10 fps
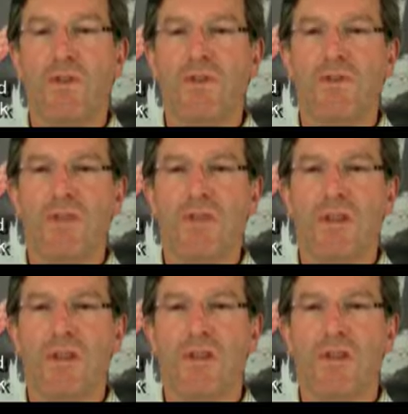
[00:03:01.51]
with us, and
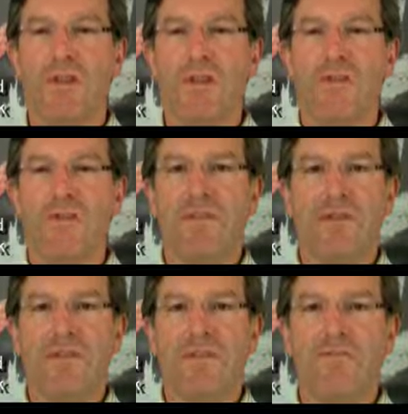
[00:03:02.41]
if
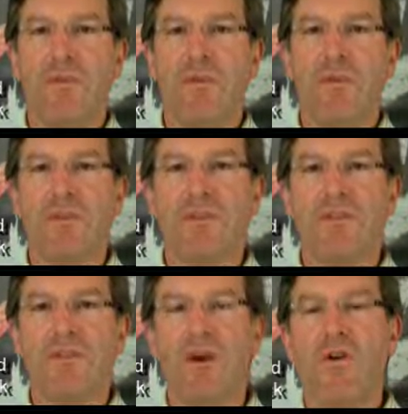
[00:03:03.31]
there are some people who are
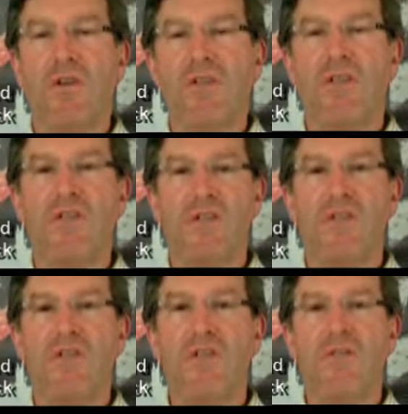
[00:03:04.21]
just not going to see
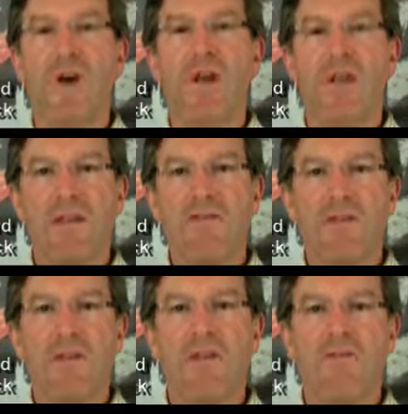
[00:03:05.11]
it, then you weigh,
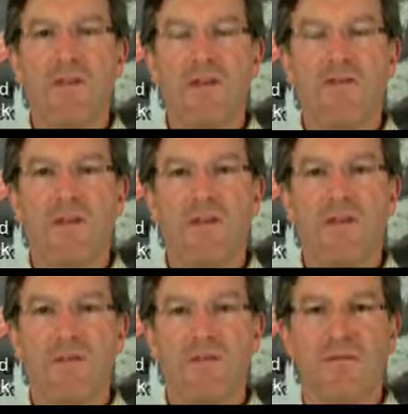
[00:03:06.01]
then we can perhaps
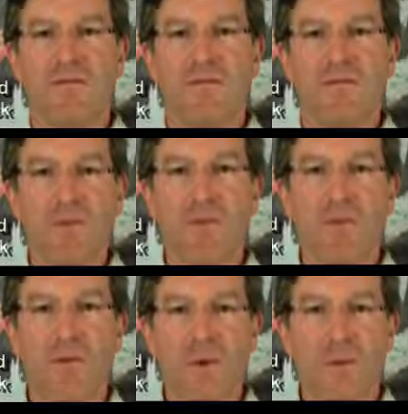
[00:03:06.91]
rate it
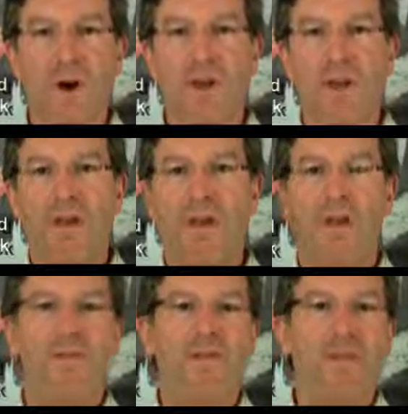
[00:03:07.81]
0 or 1.
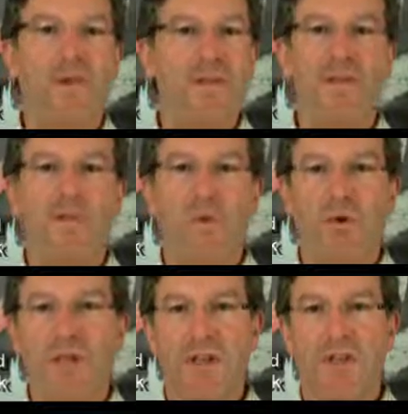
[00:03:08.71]
If everybody's on
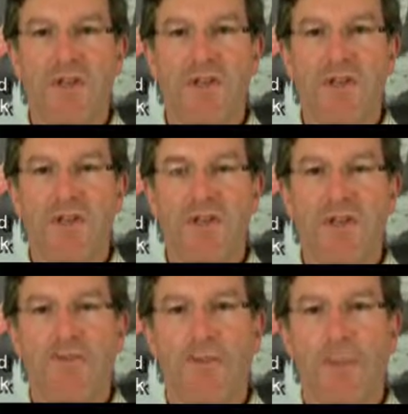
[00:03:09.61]
board, then it's a 3.